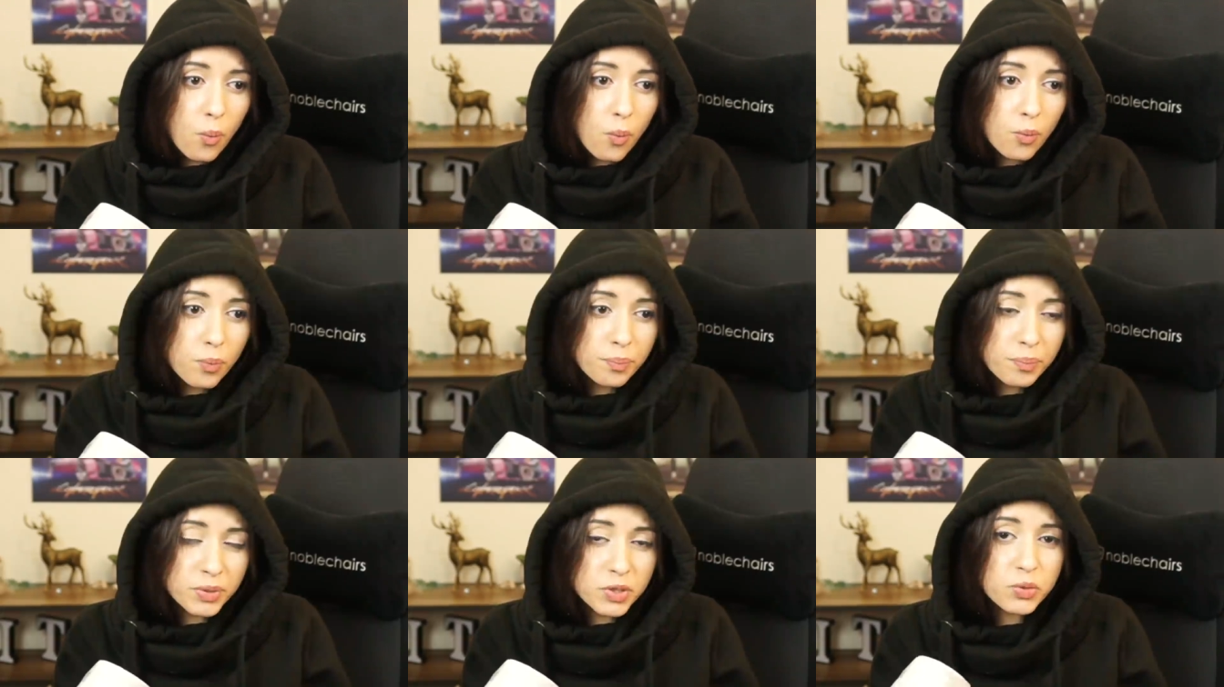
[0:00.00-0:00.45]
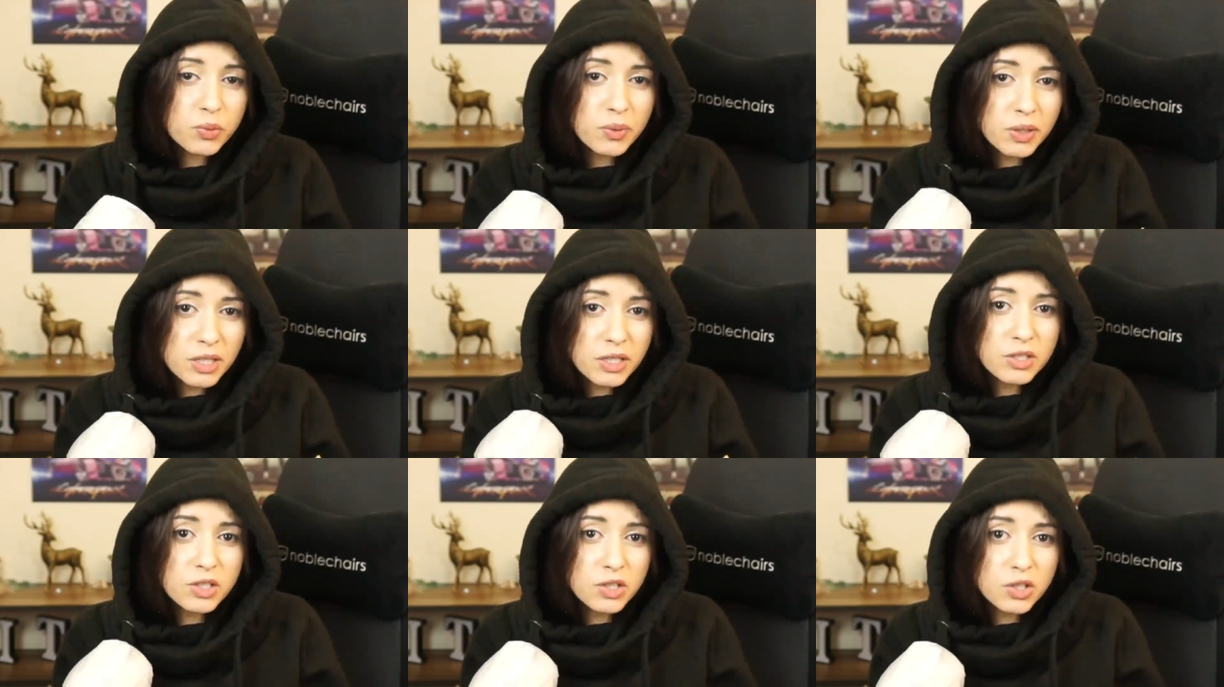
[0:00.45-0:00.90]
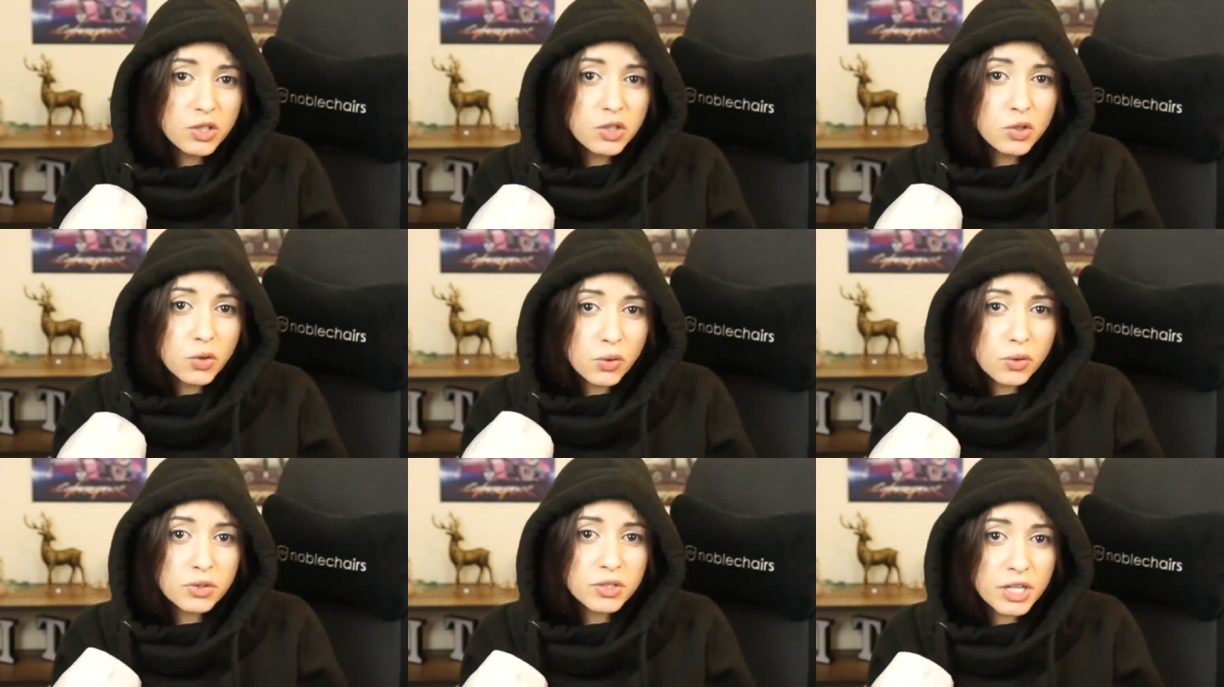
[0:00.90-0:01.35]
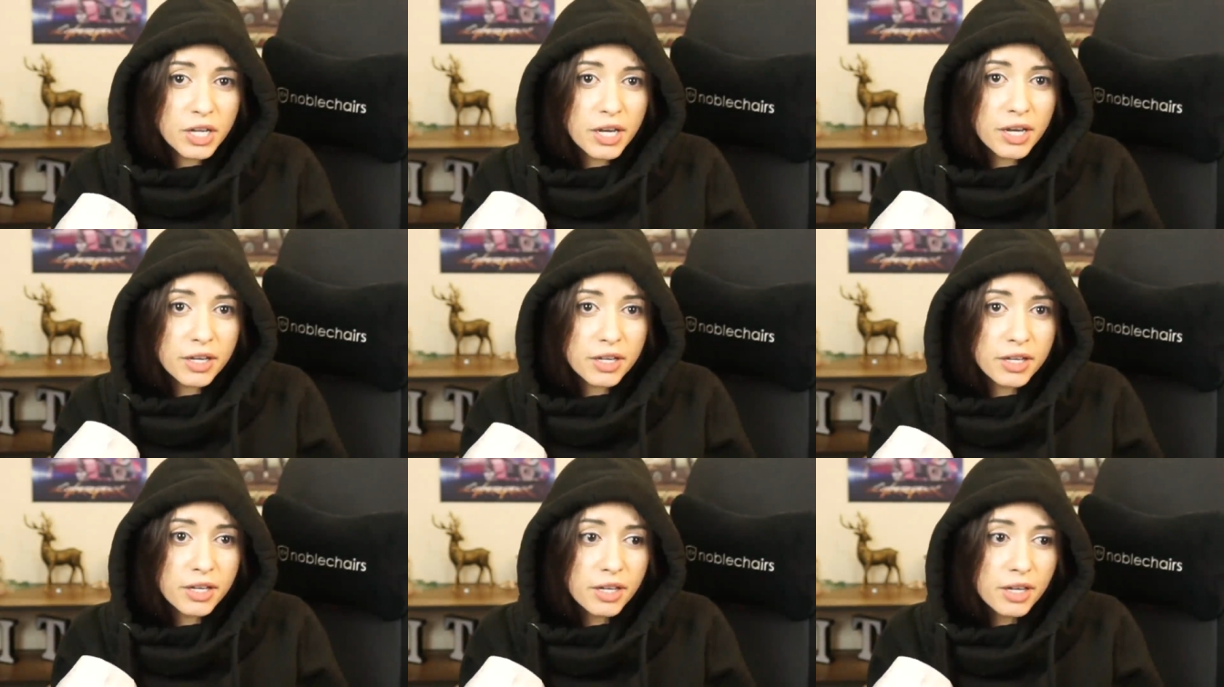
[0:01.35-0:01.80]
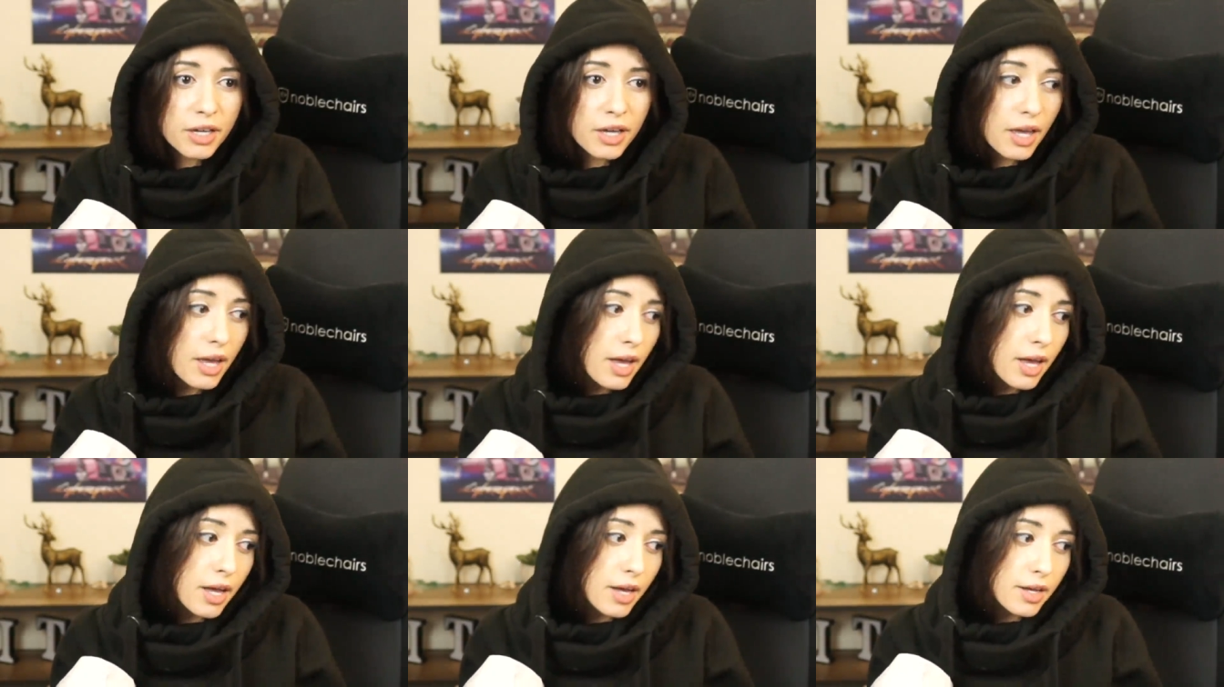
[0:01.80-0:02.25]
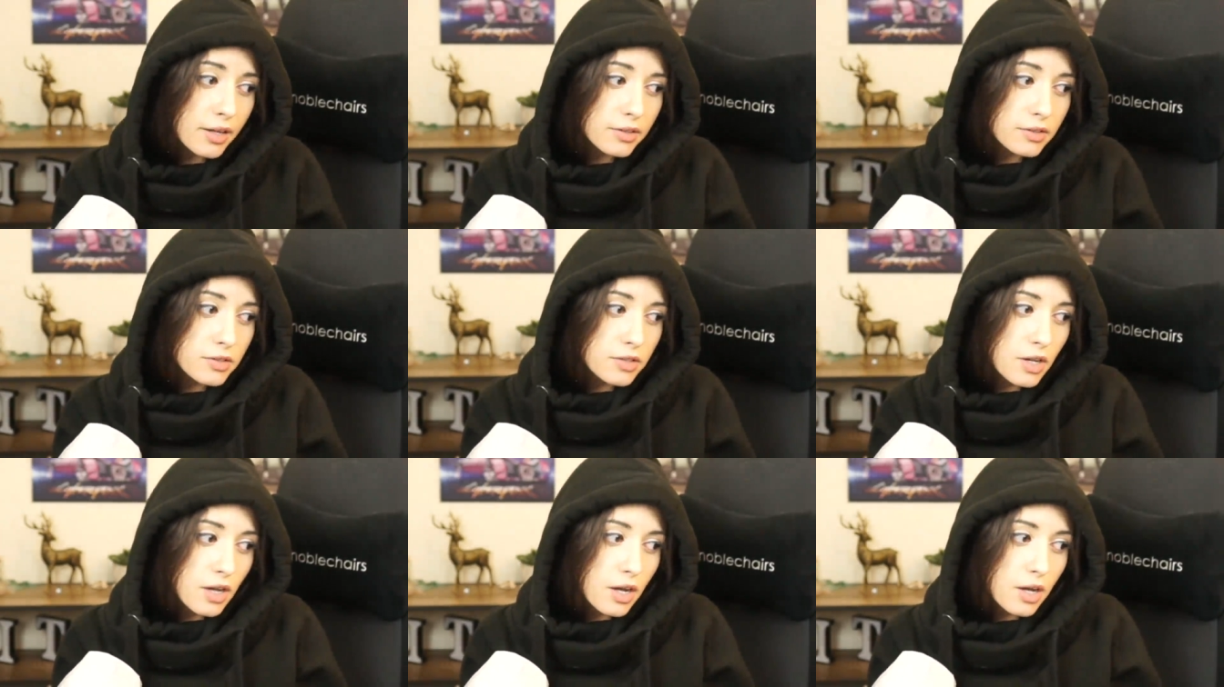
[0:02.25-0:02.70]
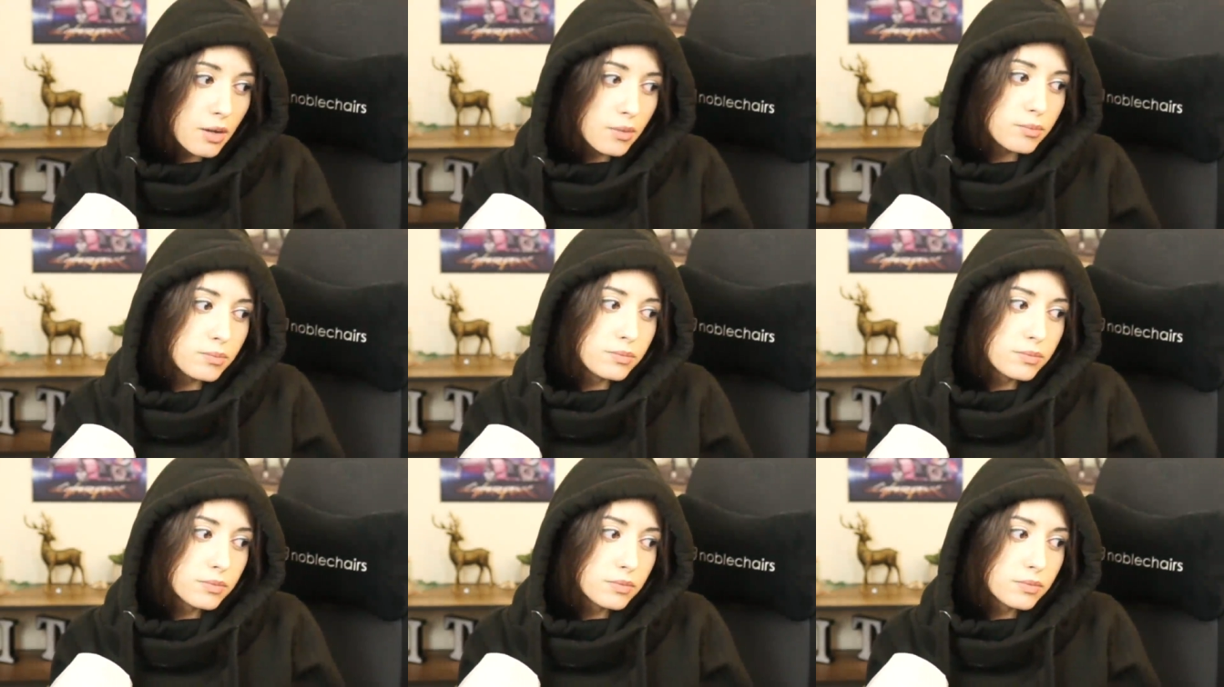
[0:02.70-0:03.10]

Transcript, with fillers: between your dick and um,